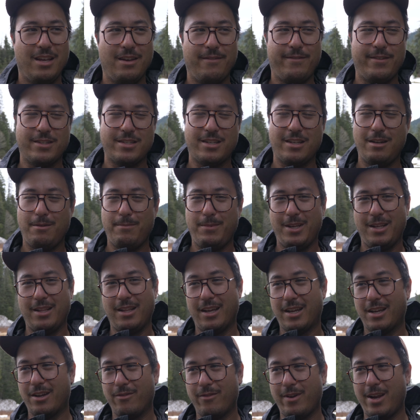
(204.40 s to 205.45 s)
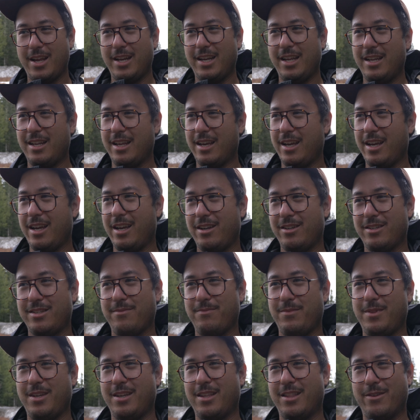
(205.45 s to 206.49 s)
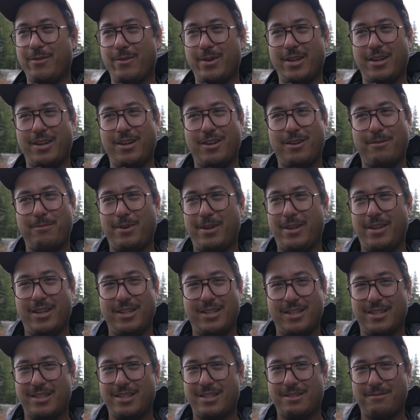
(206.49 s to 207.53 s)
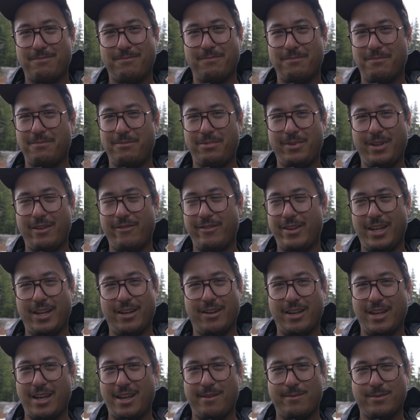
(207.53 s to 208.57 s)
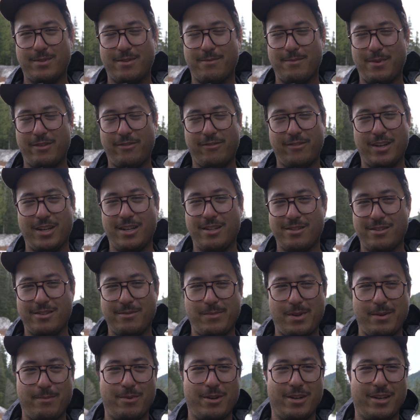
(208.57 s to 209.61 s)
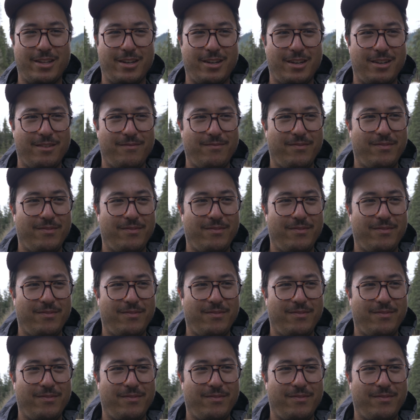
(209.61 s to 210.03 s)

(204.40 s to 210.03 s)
If it's going to be like a rainy day or something in the winter, I'll probably just play video games with my friends and my brother.